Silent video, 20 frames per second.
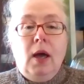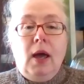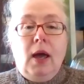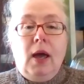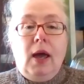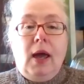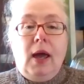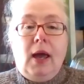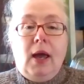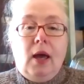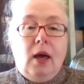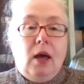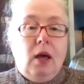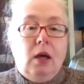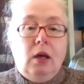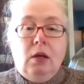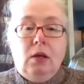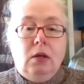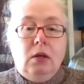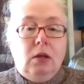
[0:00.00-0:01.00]

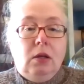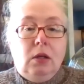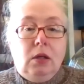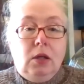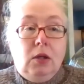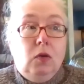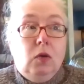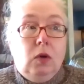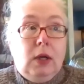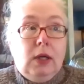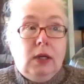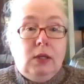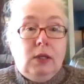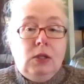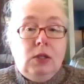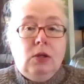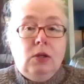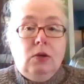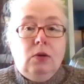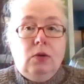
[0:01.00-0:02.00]
And you get
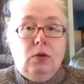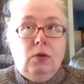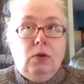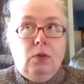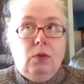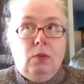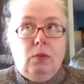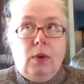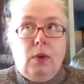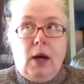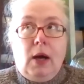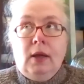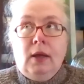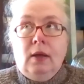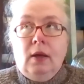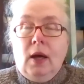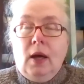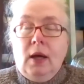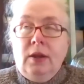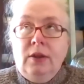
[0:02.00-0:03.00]
to,
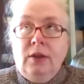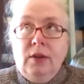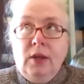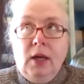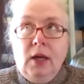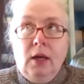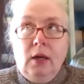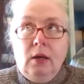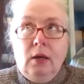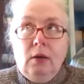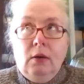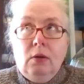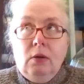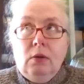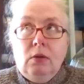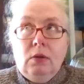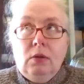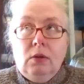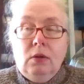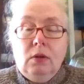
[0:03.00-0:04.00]
I think,
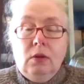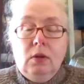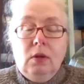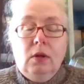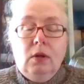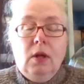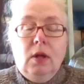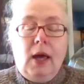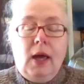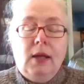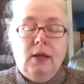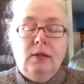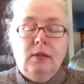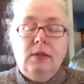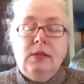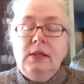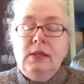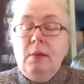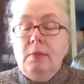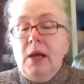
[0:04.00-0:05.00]
and
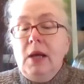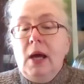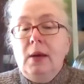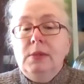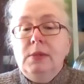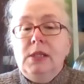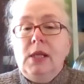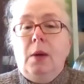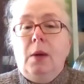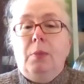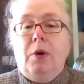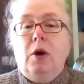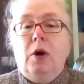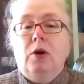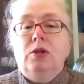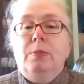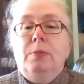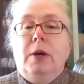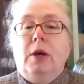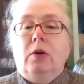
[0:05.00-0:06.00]
sometimes they
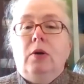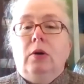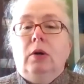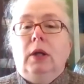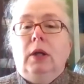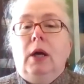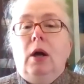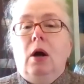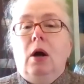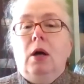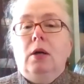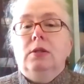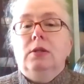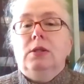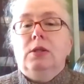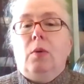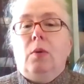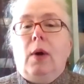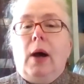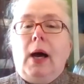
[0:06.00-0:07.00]
approach me early on,
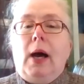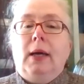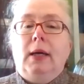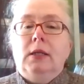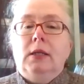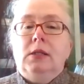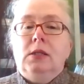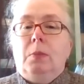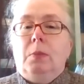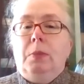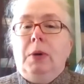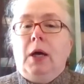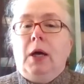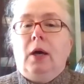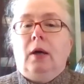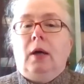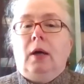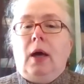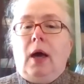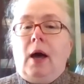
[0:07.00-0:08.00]
so I get to
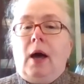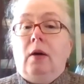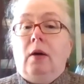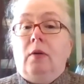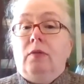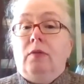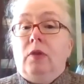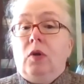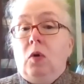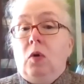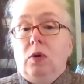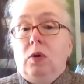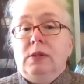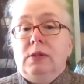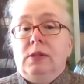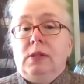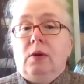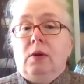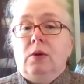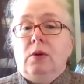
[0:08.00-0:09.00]
pick out of the whole
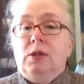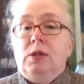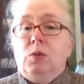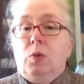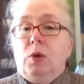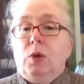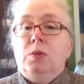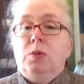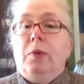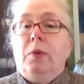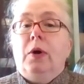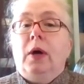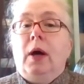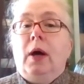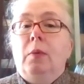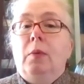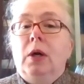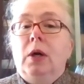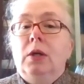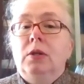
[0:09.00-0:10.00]
series which book I
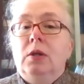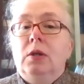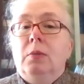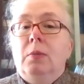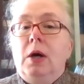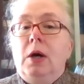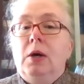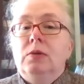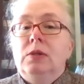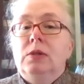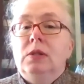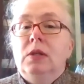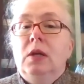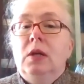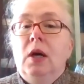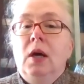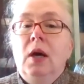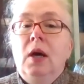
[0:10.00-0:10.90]
want to do most.